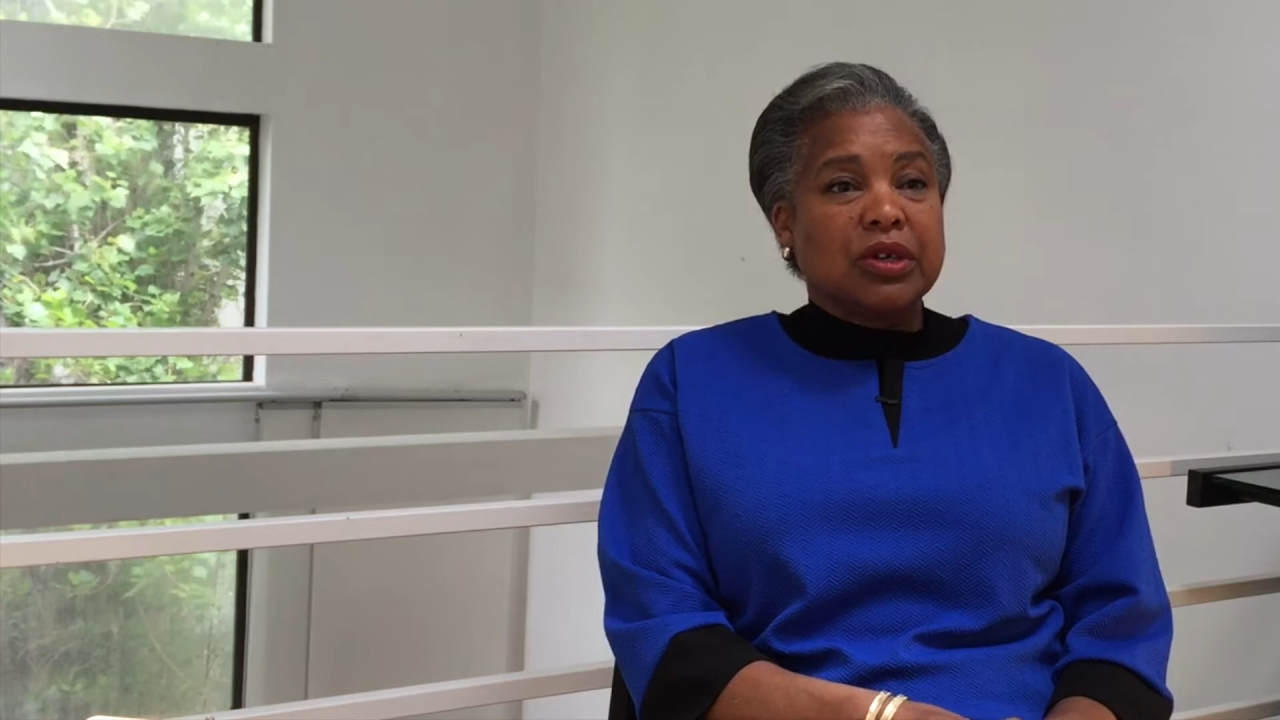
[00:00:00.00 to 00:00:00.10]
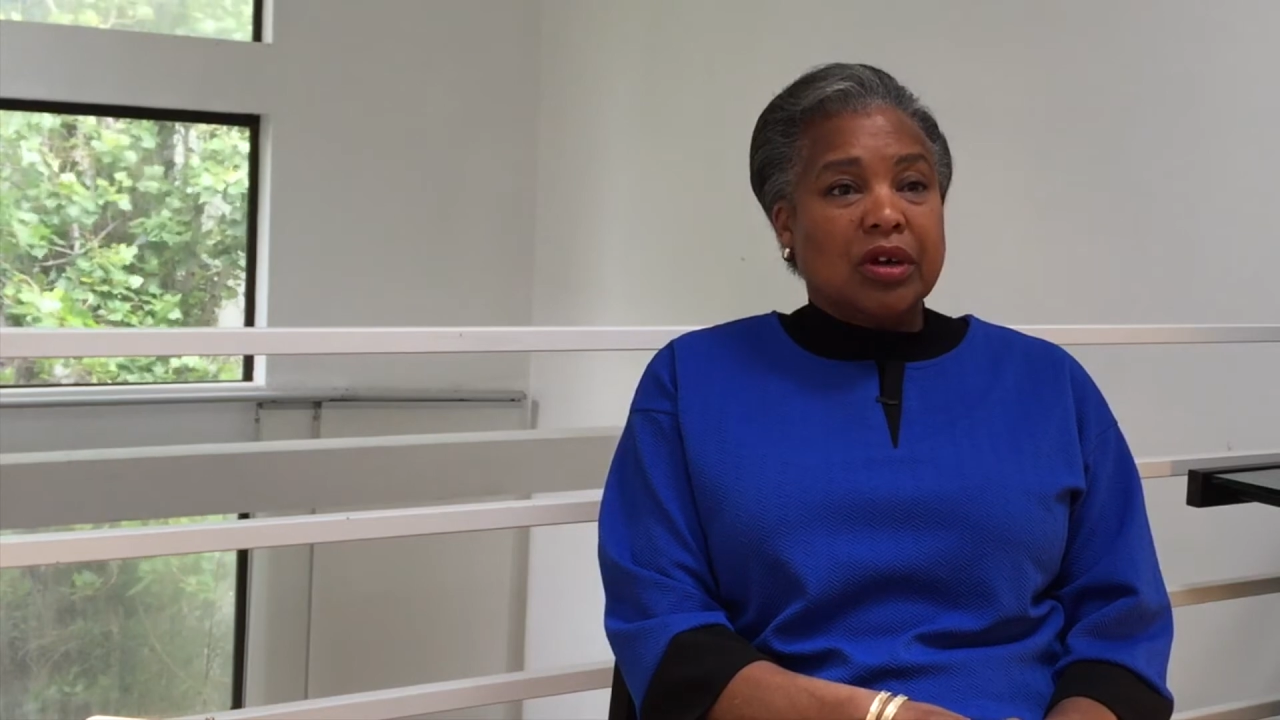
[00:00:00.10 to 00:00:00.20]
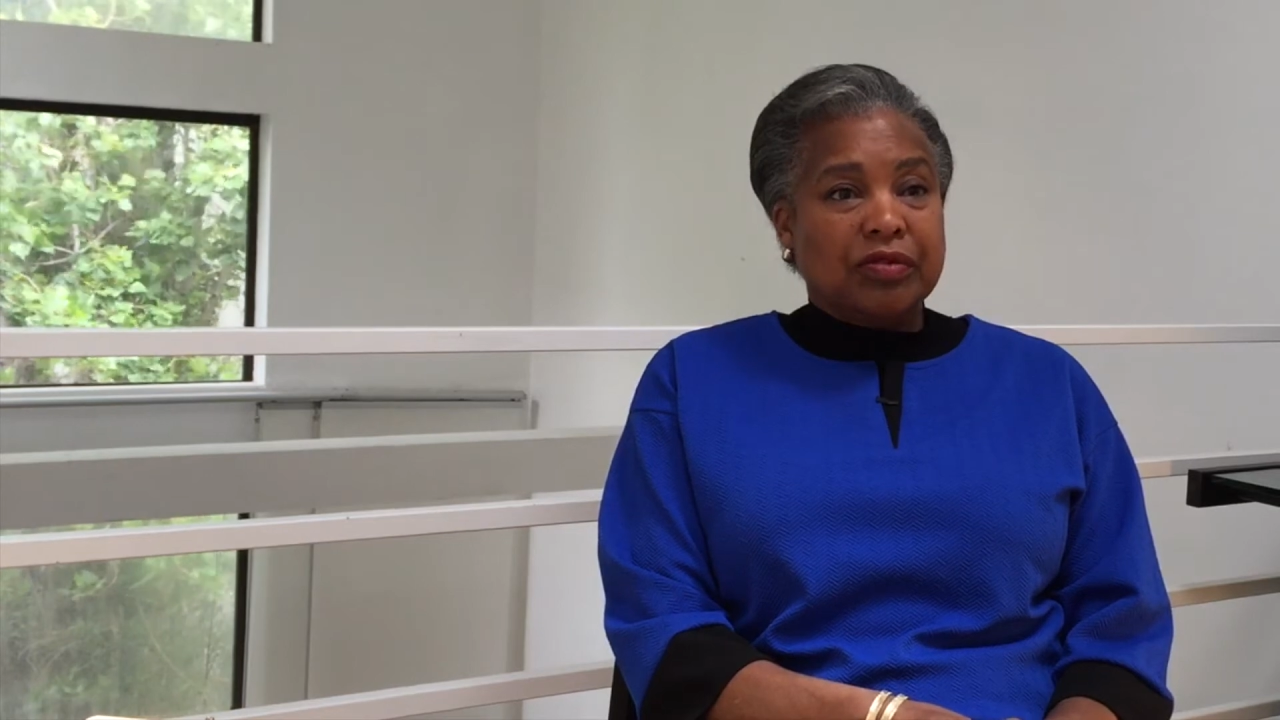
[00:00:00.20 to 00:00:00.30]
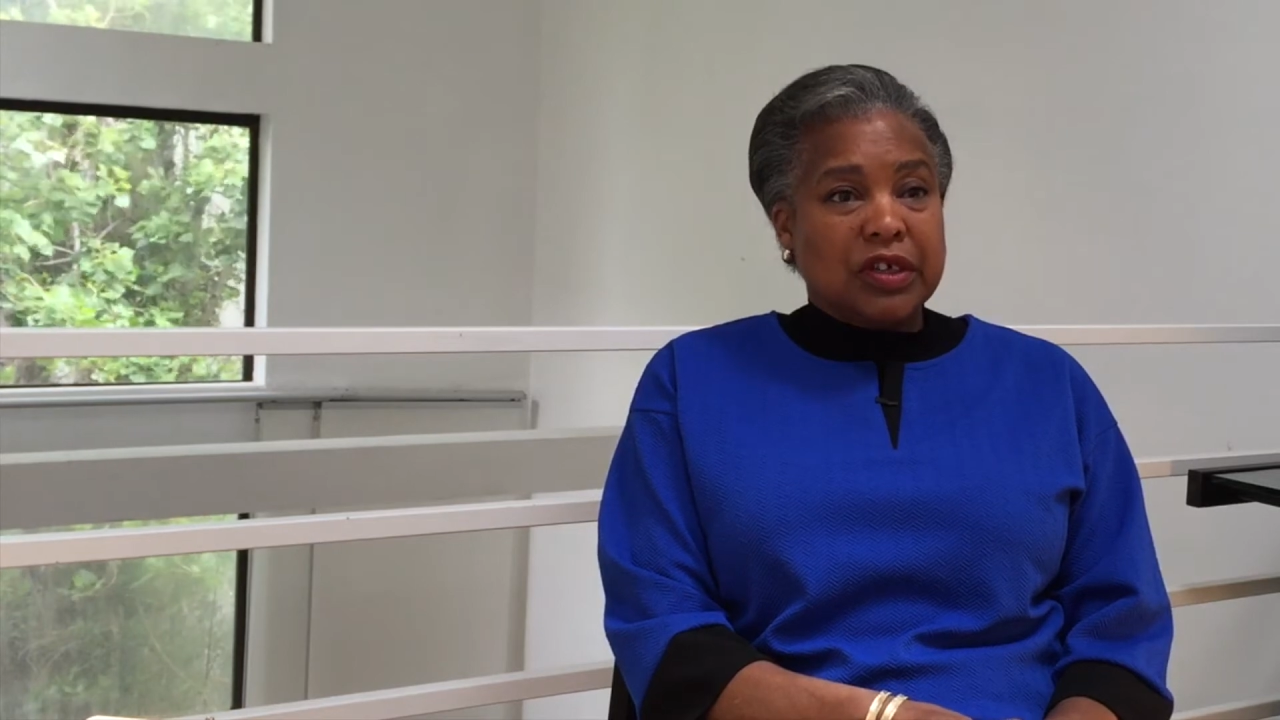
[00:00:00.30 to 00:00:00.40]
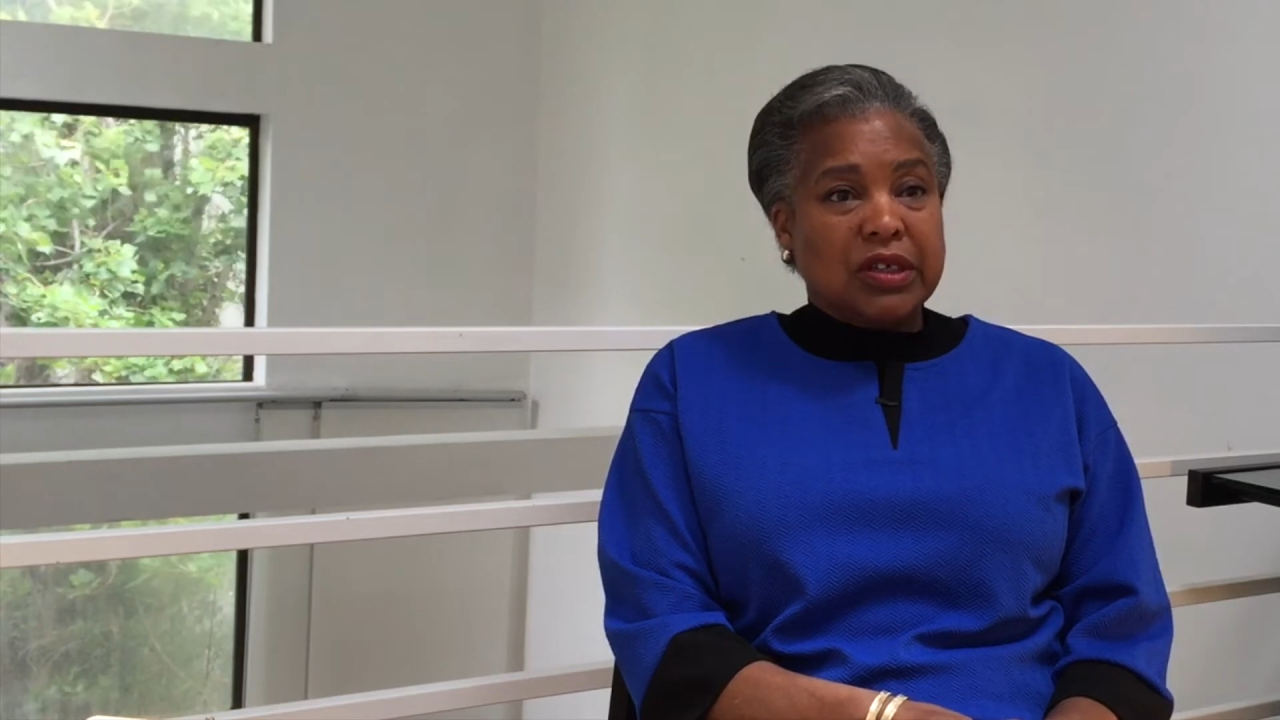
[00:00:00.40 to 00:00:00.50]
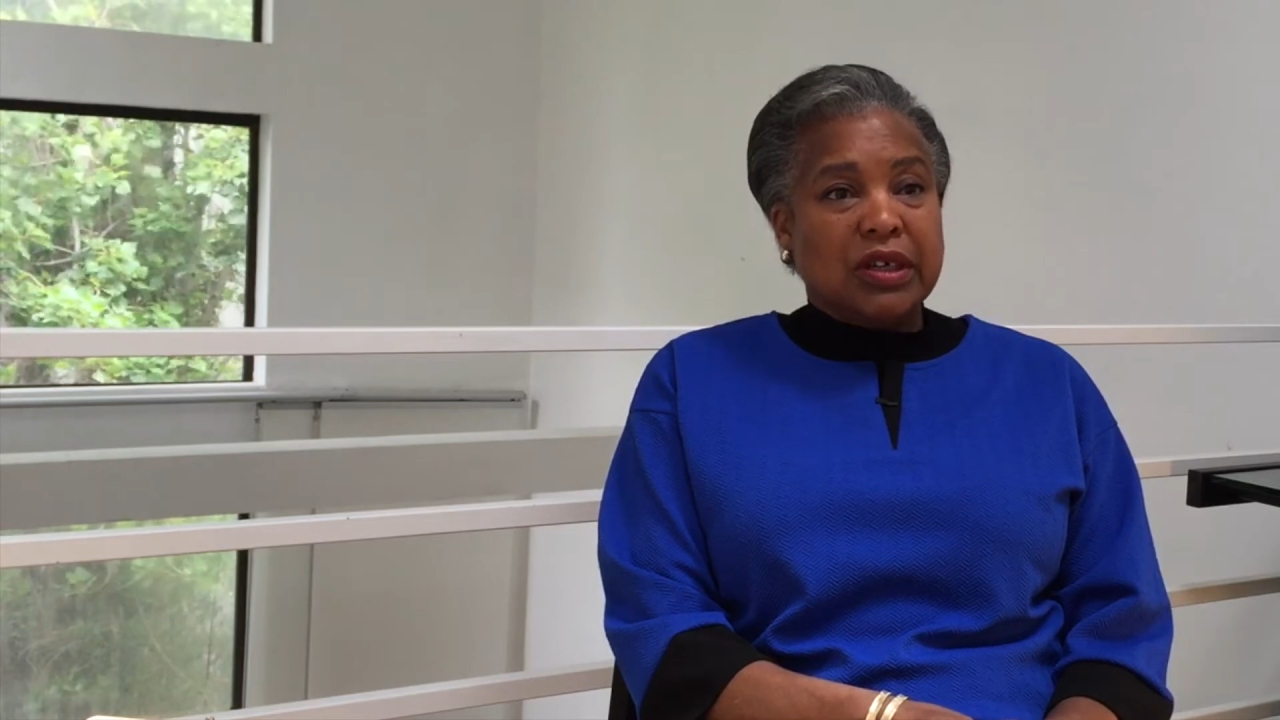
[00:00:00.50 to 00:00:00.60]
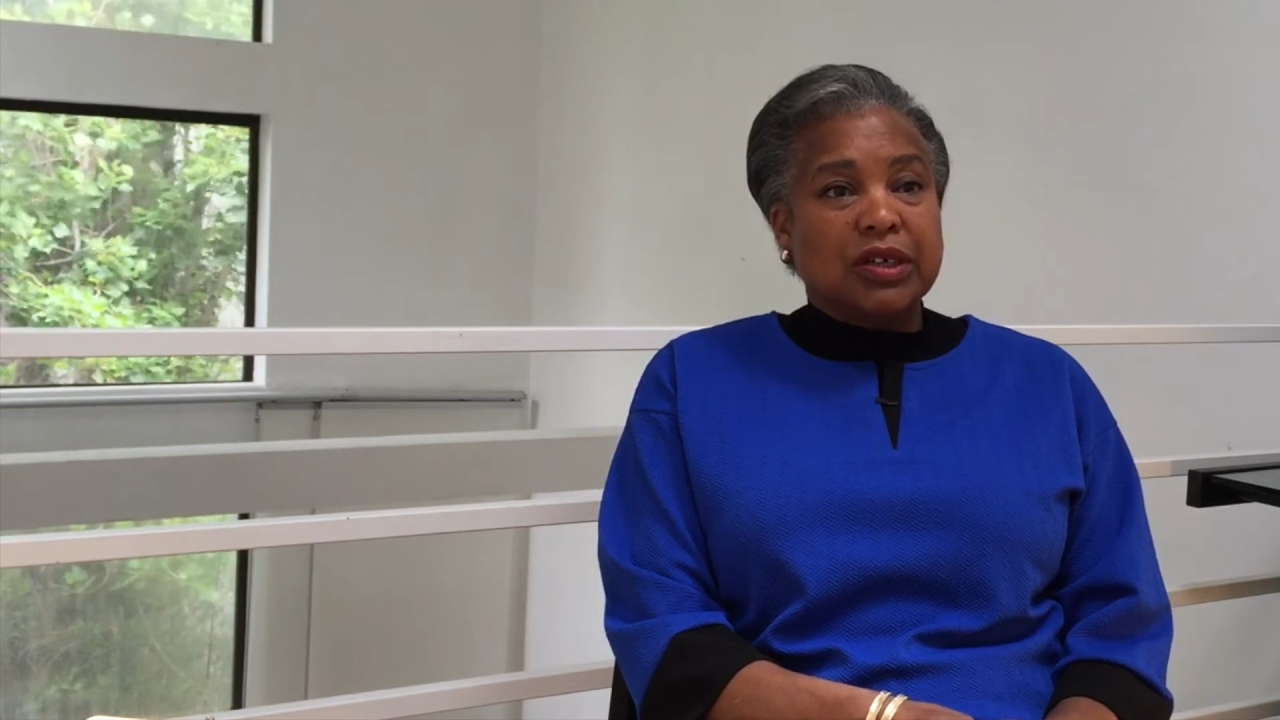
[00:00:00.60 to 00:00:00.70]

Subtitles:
office